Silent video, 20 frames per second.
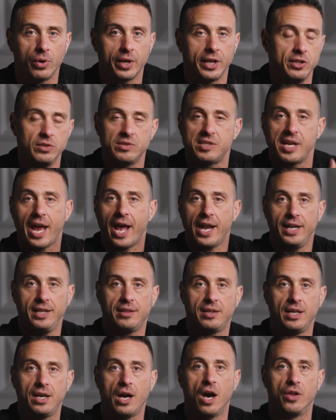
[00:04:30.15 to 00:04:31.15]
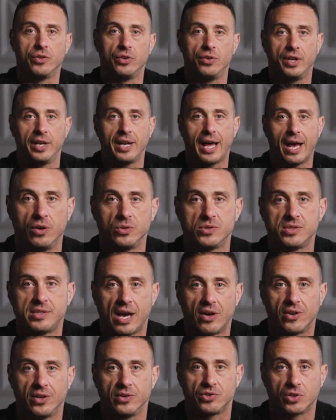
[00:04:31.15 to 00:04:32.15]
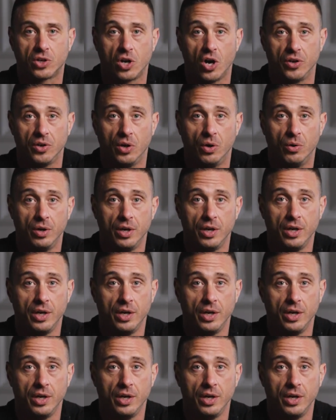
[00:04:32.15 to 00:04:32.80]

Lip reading: Can you say anything other than house, townhouse, or condo?